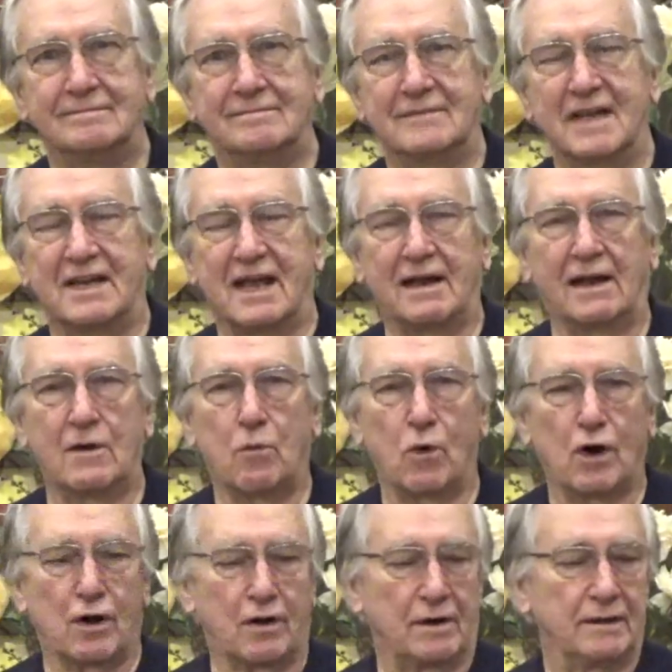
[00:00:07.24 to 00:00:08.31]
The daily
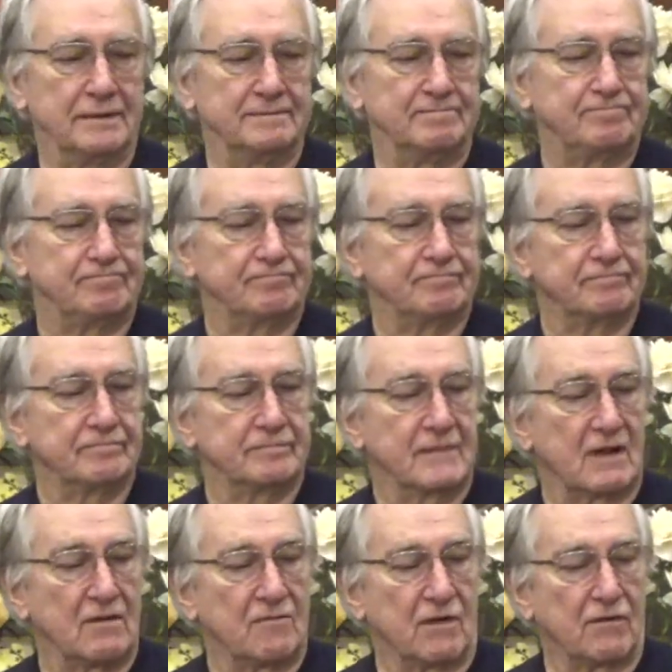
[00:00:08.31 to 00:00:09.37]
word
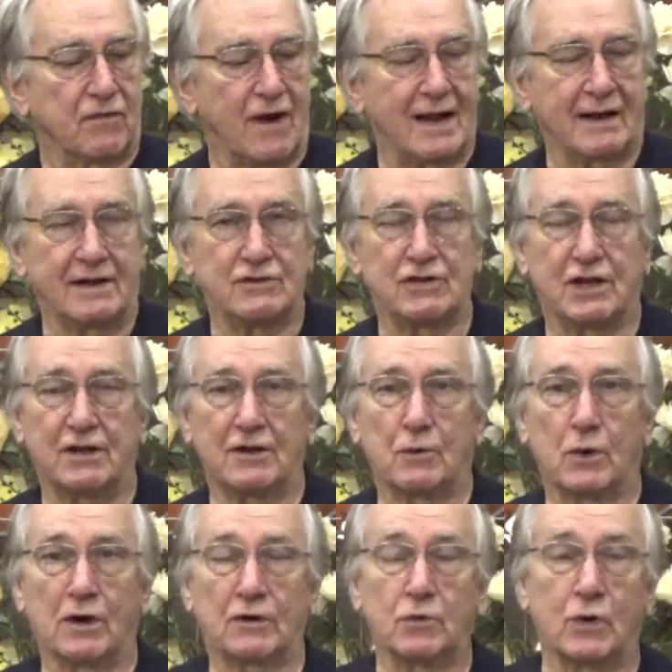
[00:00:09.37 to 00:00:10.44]
for Friday,
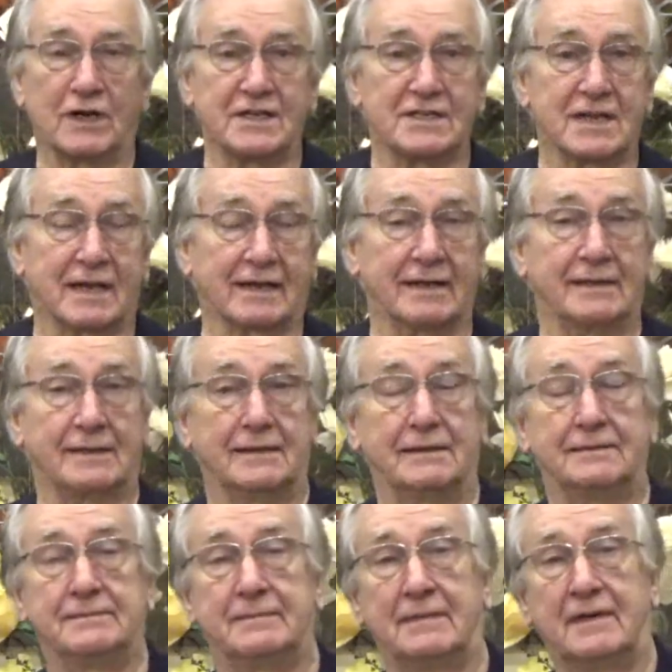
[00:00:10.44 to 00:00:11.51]
January 22nd
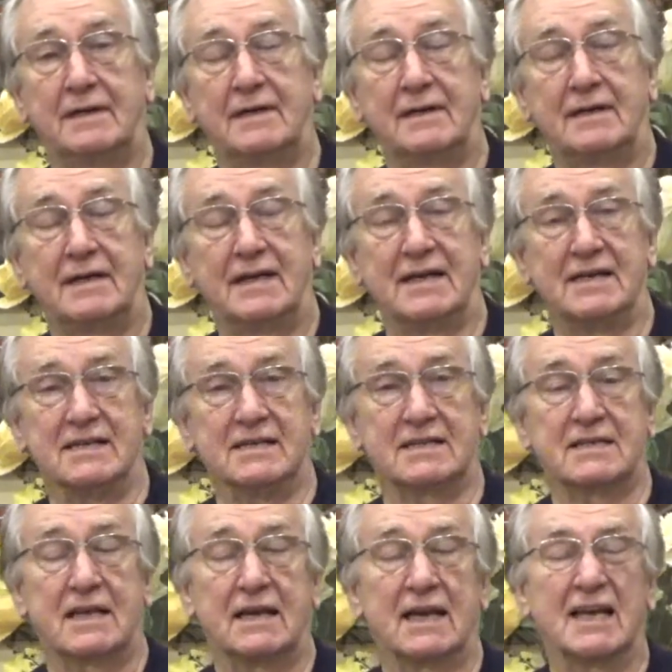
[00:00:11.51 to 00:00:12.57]
is
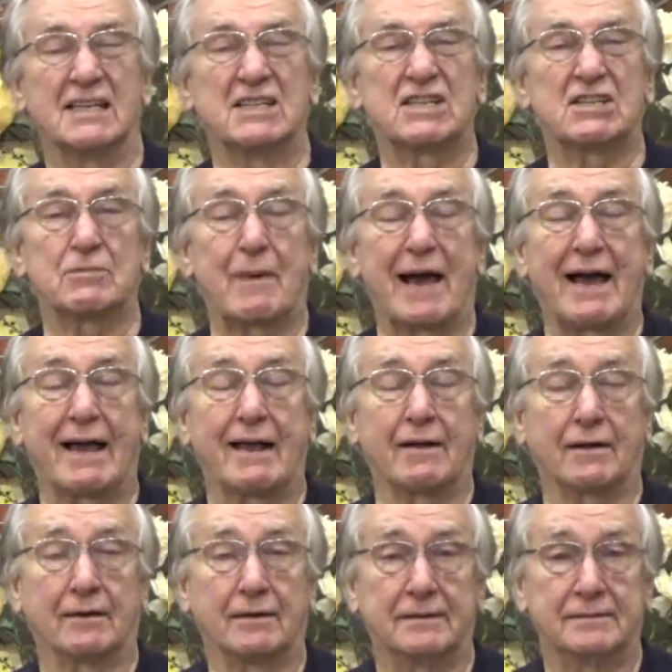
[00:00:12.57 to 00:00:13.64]

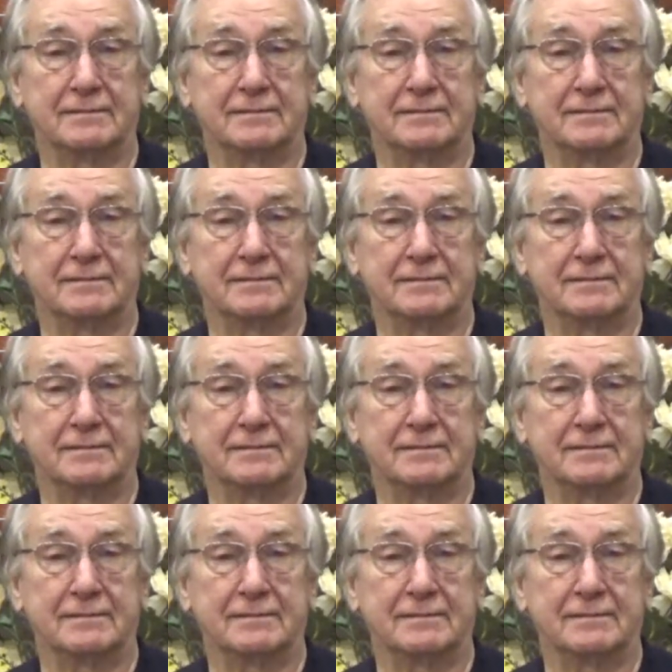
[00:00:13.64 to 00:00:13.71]
aspire.